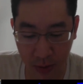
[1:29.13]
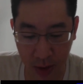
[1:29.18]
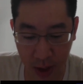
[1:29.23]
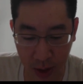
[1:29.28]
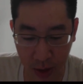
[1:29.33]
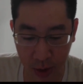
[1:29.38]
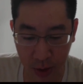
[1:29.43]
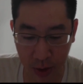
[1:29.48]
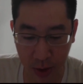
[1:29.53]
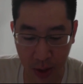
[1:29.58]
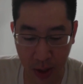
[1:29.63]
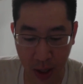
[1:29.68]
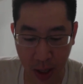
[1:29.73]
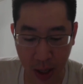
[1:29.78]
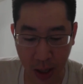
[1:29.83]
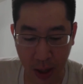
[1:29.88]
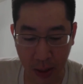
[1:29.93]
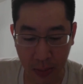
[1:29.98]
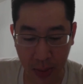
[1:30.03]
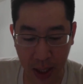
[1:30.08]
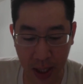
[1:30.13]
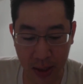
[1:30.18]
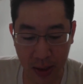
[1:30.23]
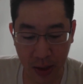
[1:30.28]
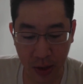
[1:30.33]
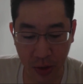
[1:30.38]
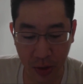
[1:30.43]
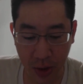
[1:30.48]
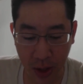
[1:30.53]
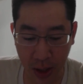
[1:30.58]
good. But as
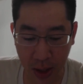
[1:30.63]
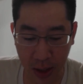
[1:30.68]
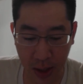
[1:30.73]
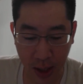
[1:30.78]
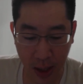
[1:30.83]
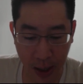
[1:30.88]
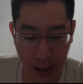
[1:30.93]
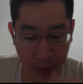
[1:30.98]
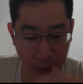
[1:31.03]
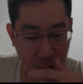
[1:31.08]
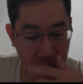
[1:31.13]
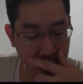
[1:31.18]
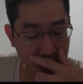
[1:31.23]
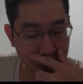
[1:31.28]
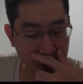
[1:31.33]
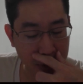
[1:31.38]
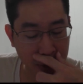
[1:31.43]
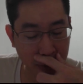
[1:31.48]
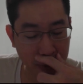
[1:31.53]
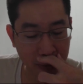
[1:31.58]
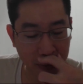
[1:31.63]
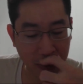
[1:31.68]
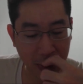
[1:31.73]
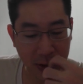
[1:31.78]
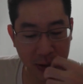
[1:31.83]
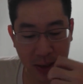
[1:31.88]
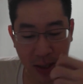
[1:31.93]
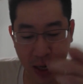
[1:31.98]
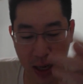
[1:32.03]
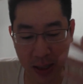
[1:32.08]
a unit, only goes up to
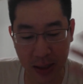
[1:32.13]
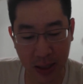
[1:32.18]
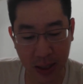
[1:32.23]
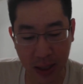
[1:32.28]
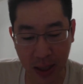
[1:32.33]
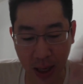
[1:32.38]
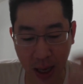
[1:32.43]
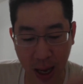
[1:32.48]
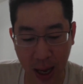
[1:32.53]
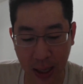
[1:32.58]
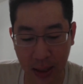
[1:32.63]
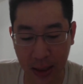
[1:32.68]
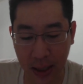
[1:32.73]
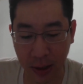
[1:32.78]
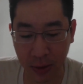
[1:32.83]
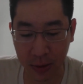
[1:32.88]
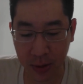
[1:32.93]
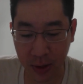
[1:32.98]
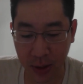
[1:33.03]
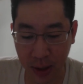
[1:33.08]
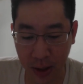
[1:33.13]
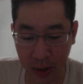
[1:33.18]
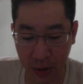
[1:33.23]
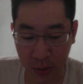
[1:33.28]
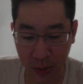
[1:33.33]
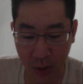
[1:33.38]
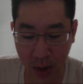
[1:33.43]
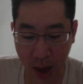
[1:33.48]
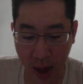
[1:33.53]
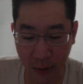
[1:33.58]
5 stars. I doubt that
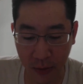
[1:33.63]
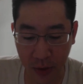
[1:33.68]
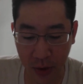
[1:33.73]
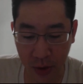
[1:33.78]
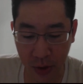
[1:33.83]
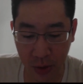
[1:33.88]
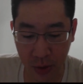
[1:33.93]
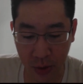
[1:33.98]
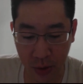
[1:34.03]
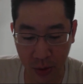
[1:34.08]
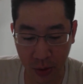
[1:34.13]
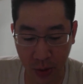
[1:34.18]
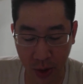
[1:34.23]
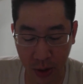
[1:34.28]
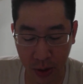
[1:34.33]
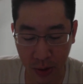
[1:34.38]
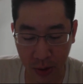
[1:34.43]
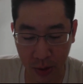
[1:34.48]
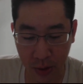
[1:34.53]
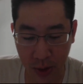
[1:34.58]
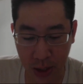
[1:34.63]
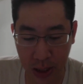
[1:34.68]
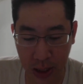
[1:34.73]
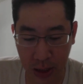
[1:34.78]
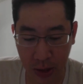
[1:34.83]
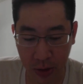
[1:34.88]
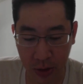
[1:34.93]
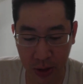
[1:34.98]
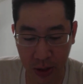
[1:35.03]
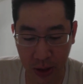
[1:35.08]
you will ever use 210
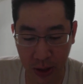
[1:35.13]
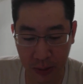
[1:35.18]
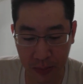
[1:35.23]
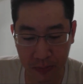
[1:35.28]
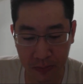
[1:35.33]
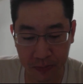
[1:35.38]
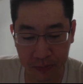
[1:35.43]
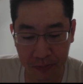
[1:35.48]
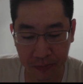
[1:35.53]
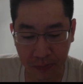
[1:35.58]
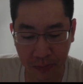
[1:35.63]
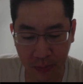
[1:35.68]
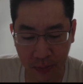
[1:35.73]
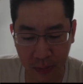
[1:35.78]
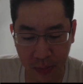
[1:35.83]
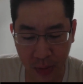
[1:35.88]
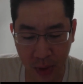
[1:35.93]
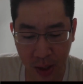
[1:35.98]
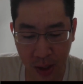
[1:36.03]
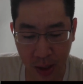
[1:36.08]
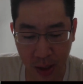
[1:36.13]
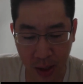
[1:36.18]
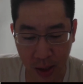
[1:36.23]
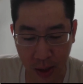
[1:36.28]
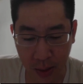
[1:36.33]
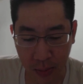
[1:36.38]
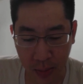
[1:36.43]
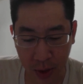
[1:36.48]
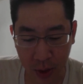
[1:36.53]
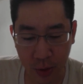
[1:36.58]
in your team.
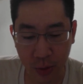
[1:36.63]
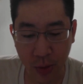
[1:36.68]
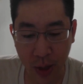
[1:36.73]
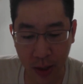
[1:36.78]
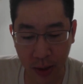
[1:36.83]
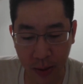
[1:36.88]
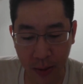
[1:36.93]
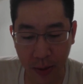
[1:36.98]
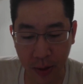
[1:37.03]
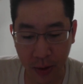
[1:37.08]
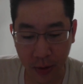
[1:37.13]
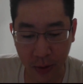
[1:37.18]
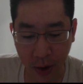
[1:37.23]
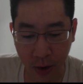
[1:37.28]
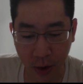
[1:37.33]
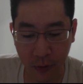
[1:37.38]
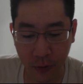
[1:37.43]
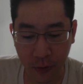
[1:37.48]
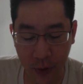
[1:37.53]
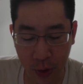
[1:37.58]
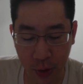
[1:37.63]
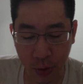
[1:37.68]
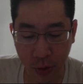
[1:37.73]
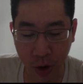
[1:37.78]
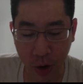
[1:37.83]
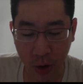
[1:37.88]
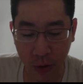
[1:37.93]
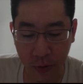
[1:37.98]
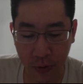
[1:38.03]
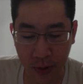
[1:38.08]
But you want a
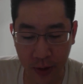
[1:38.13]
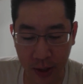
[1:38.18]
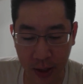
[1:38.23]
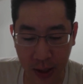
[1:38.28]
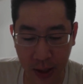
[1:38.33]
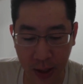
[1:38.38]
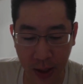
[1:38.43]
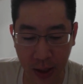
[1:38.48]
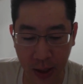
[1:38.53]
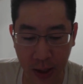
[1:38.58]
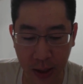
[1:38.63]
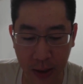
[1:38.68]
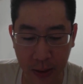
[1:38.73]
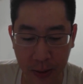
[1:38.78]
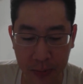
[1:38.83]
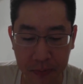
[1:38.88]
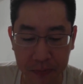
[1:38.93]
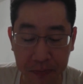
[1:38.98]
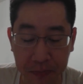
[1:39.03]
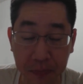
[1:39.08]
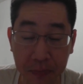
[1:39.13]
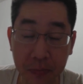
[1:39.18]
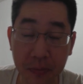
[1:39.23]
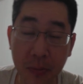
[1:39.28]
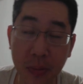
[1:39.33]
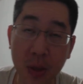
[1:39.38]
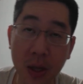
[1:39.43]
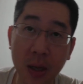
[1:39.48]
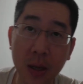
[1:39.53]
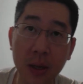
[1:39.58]
few of the
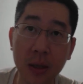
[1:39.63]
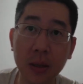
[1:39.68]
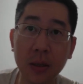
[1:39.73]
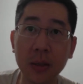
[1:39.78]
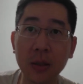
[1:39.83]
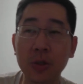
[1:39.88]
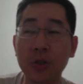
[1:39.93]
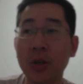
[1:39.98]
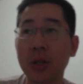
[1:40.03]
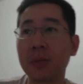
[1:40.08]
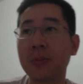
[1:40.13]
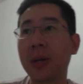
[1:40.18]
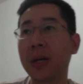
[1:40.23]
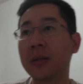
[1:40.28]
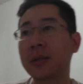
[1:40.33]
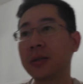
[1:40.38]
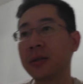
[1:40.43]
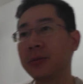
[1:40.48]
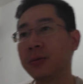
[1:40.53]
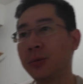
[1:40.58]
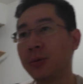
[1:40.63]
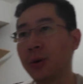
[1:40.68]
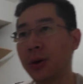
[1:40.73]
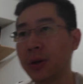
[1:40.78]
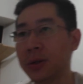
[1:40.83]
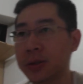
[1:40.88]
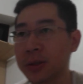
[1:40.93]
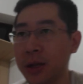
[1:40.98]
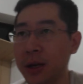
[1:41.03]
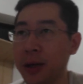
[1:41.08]
Trustmaster
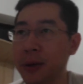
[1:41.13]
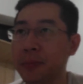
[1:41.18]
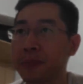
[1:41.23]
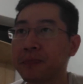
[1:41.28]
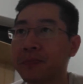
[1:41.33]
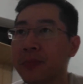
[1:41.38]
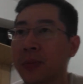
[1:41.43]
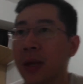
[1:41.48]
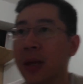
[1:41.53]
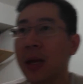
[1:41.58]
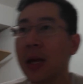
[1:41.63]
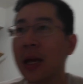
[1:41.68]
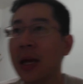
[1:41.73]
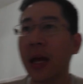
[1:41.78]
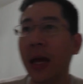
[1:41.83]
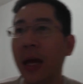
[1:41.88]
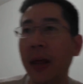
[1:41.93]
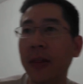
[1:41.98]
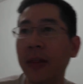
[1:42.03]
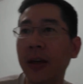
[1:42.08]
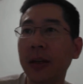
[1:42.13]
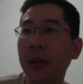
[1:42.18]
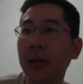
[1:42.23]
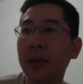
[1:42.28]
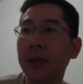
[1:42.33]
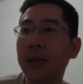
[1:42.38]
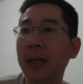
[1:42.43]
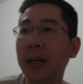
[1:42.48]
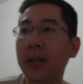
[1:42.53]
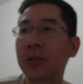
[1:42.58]
rewards there. And then
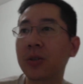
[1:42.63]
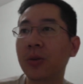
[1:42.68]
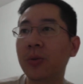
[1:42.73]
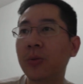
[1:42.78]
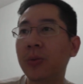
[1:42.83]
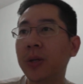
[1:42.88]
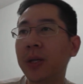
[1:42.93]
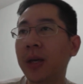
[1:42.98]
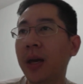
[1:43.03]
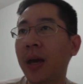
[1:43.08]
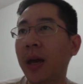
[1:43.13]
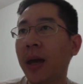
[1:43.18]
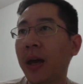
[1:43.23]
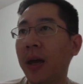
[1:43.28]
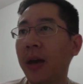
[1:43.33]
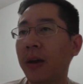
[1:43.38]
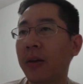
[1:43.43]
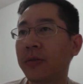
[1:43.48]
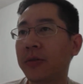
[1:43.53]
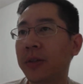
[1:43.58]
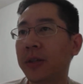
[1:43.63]
next we have